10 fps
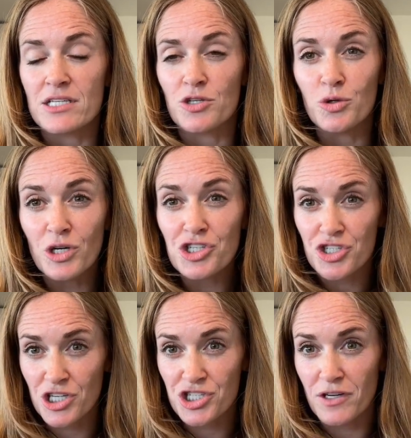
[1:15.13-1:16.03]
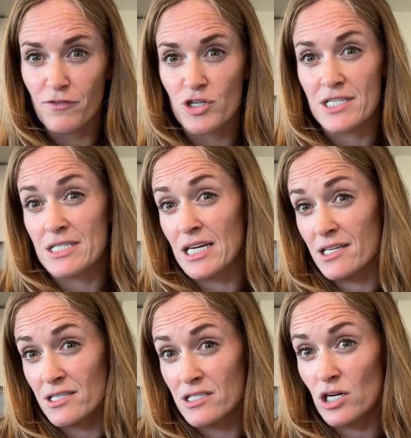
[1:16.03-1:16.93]
new construction versus an
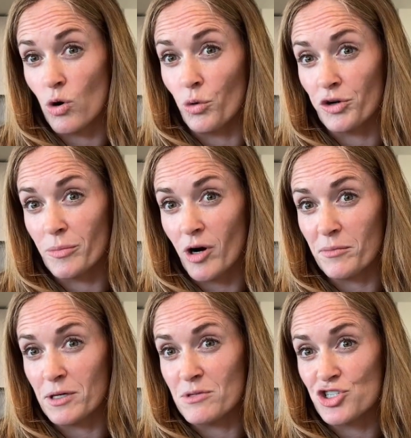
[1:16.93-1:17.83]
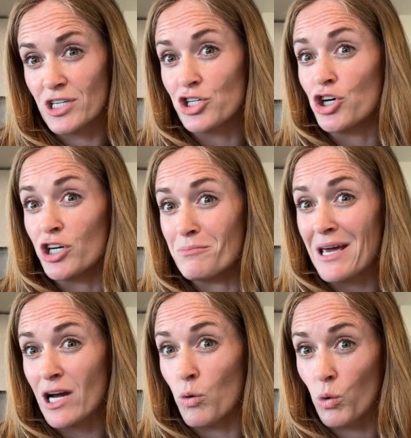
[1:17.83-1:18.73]
existing older apartment in Madrid could
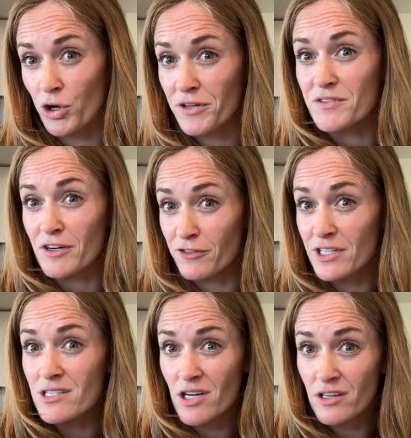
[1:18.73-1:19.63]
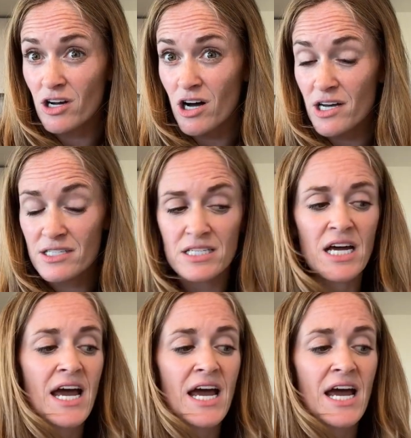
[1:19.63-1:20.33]
make a world of difference on the cost,